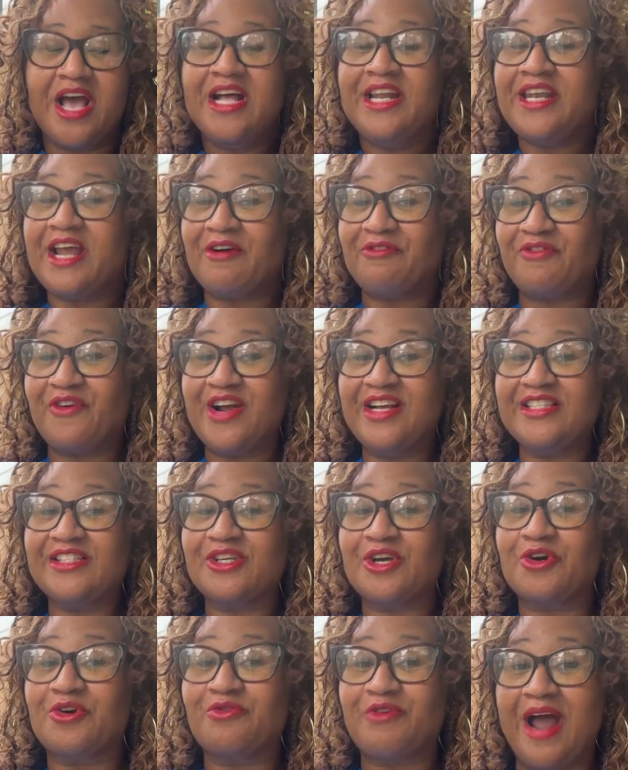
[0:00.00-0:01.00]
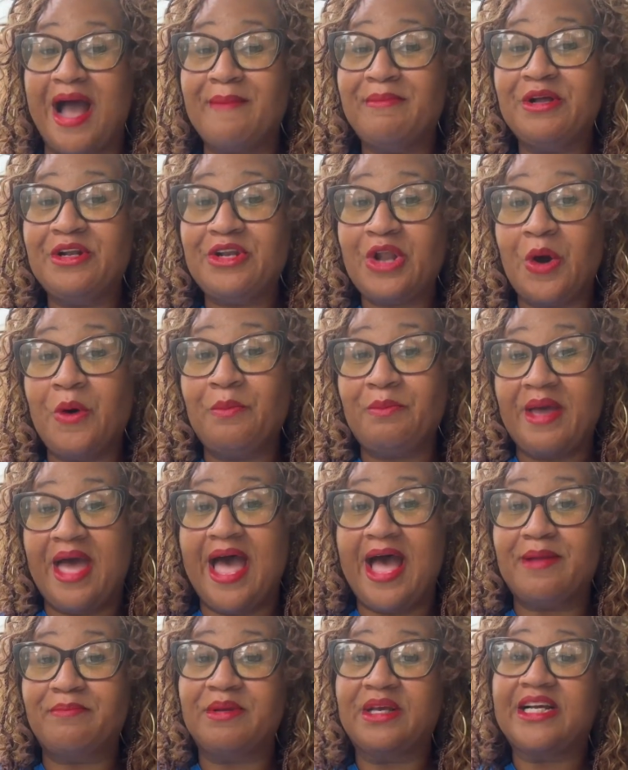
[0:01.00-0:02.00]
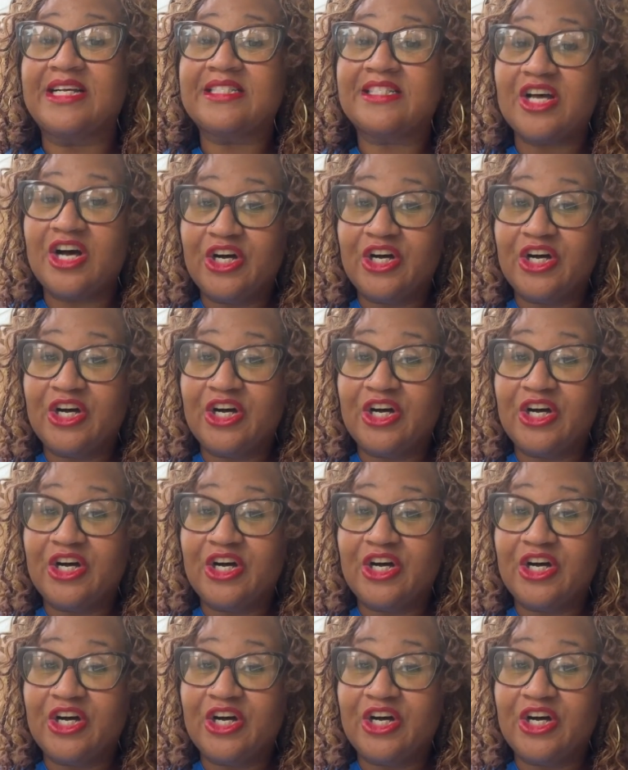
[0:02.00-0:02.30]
Now, friends, grab a notepad because